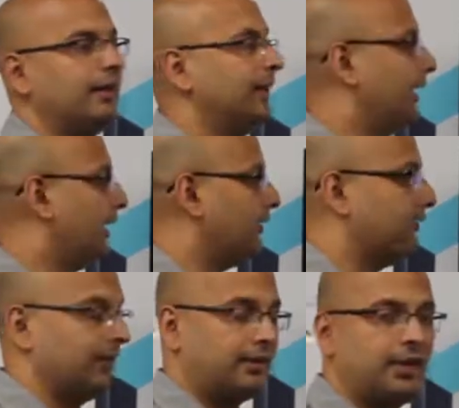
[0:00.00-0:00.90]
they
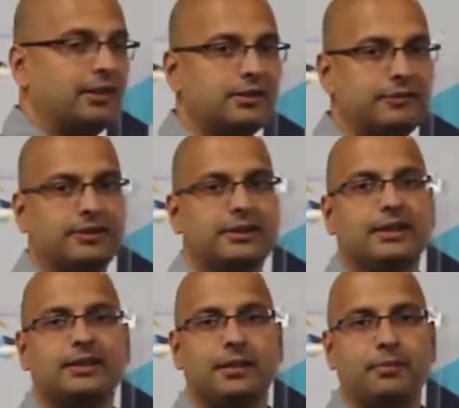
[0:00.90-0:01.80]
have tons of
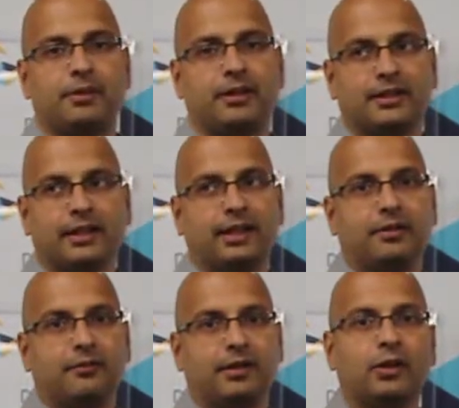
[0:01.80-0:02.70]
visitors coming to their site
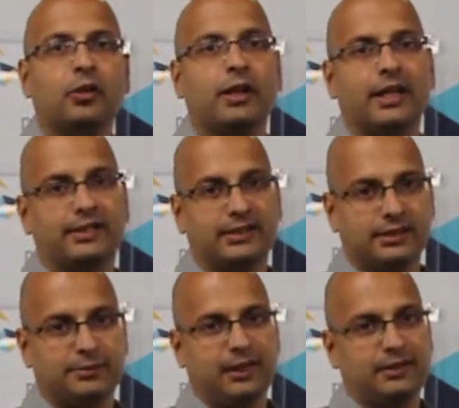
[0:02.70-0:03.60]
with low attention
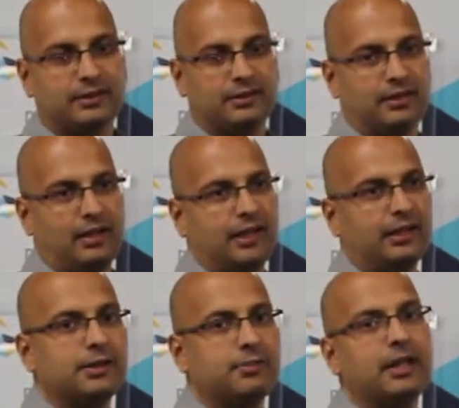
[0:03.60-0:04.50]
spans, and
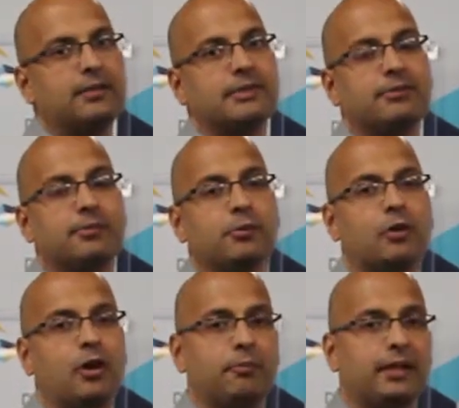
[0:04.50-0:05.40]
this becomes even more
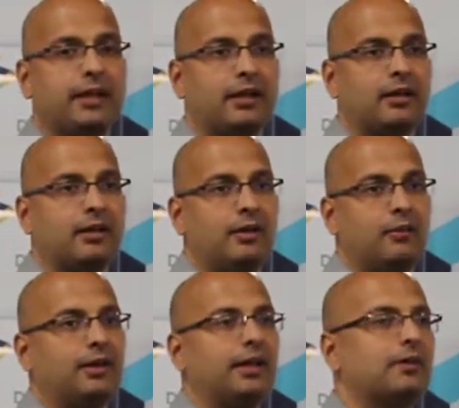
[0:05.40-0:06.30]
complicated
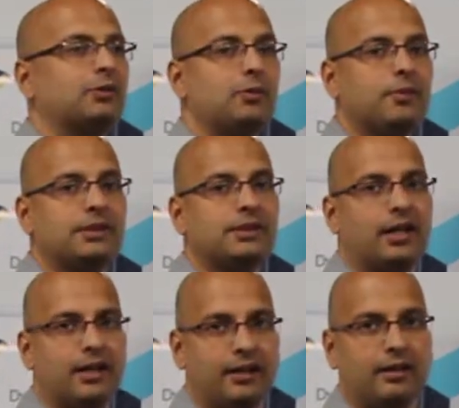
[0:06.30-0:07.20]
when they have so much
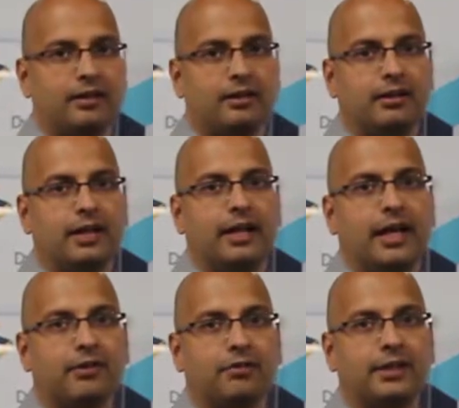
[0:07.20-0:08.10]
content that they
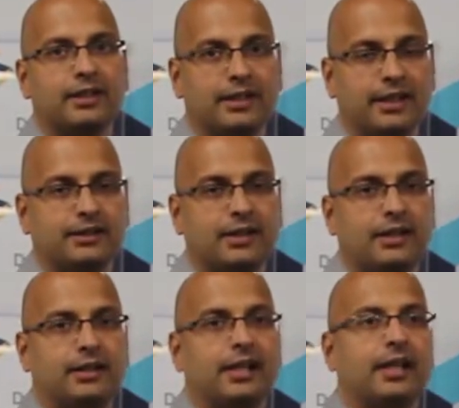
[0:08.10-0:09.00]
have on their sites
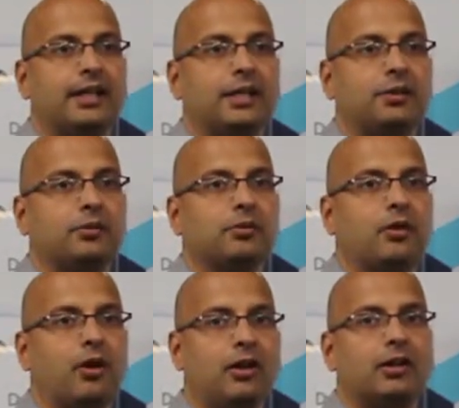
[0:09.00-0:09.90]
that they need to
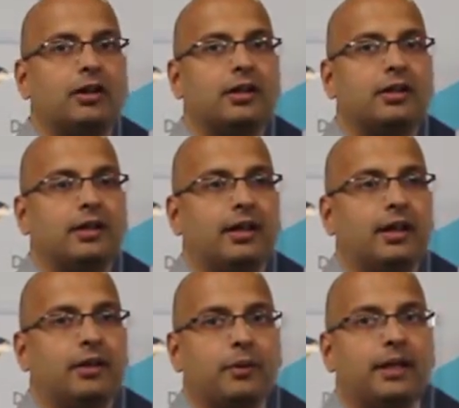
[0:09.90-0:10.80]
alter
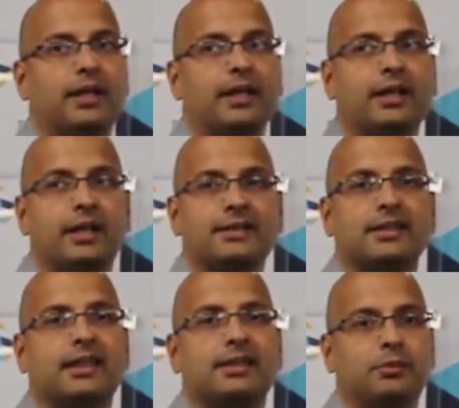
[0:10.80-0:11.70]
in a way that it
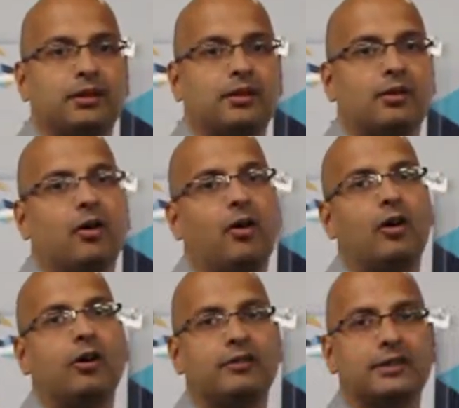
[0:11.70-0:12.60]
resonates with
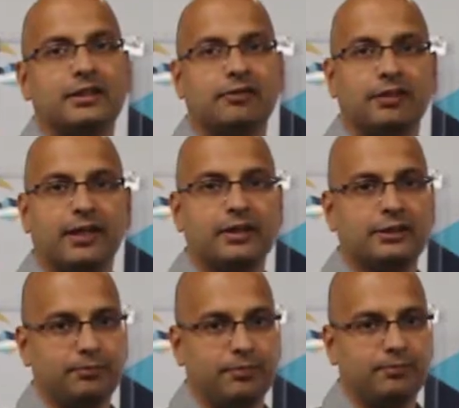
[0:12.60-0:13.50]
all of these different kinds
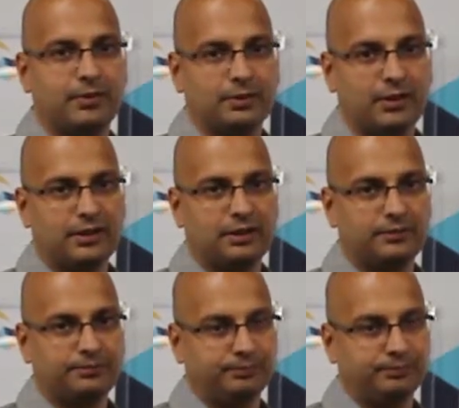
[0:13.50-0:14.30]
of personas.